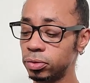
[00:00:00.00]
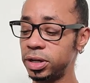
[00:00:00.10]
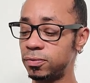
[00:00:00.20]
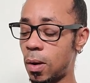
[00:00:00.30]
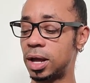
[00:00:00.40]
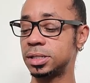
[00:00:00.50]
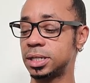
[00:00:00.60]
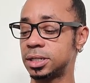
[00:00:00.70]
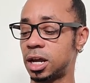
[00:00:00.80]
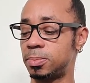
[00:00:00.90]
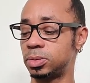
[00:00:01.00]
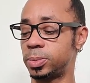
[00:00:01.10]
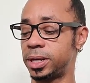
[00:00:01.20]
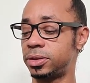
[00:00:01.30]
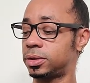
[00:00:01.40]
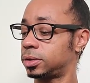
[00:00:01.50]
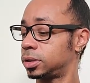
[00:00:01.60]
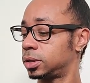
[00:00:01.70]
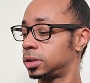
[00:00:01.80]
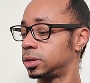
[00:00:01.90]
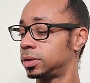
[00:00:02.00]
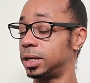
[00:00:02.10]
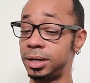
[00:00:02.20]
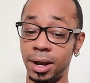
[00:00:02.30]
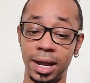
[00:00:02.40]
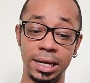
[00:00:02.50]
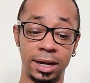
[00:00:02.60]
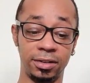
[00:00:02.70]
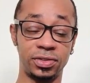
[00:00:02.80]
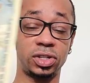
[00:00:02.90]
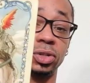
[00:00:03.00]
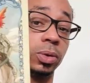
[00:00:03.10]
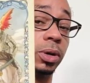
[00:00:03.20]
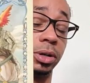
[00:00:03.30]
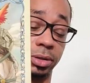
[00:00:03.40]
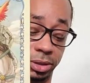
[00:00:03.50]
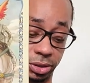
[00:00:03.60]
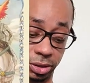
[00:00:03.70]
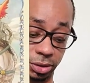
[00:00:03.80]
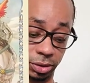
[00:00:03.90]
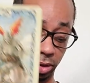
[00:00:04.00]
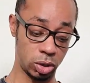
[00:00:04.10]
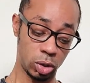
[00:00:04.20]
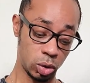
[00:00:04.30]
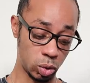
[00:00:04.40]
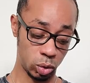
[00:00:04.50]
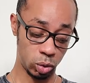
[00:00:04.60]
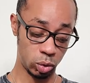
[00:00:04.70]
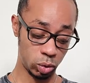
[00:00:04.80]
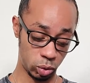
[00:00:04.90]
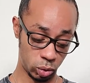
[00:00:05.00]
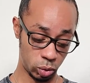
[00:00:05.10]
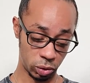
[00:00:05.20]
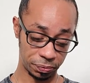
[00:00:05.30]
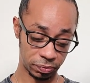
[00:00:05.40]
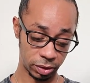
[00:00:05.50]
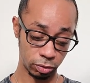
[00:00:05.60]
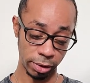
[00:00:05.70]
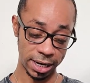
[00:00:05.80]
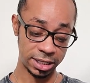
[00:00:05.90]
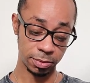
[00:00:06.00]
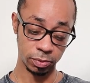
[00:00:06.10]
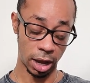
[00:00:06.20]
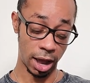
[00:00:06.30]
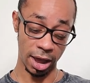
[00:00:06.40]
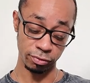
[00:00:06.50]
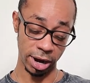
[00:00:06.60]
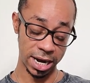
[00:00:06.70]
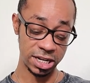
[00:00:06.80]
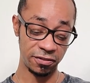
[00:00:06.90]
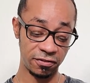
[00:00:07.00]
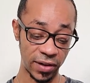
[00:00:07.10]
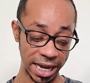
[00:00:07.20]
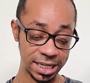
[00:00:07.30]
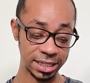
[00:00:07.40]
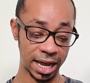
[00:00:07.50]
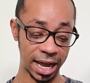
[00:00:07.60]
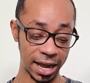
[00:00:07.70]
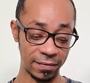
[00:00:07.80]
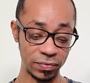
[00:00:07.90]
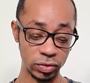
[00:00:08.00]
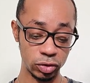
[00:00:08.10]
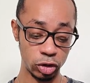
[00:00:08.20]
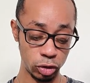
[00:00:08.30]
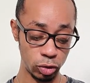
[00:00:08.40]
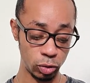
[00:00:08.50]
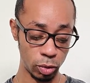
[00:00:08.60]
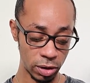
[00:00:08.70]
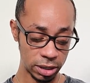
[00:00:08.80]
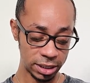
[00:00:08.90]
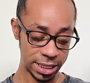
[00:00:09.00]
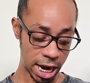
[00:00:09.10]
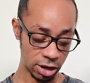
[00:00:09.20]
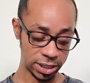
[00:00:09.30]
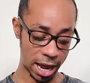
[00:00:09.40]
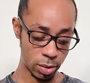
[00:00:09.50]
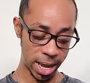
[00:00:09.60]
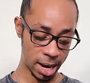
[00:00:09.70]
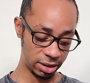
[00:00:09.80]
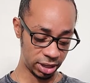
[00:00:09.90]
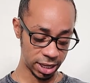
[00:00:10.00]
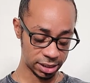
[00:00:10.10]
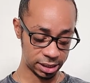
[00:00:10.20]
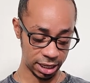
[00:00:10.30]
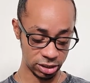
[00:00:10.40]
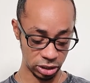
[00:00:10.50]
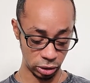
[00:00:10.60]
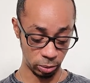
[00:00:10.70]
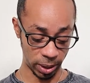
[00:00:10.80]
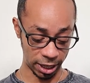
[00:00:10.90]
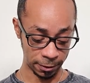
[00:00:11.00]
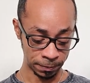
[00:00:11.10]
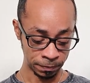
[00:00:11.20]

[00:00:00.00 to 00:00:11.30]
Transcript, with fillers: Three of Wands is coupled with the Knight of Swords. Ooh. I'm ready to fight to tear down anything that stands in your way.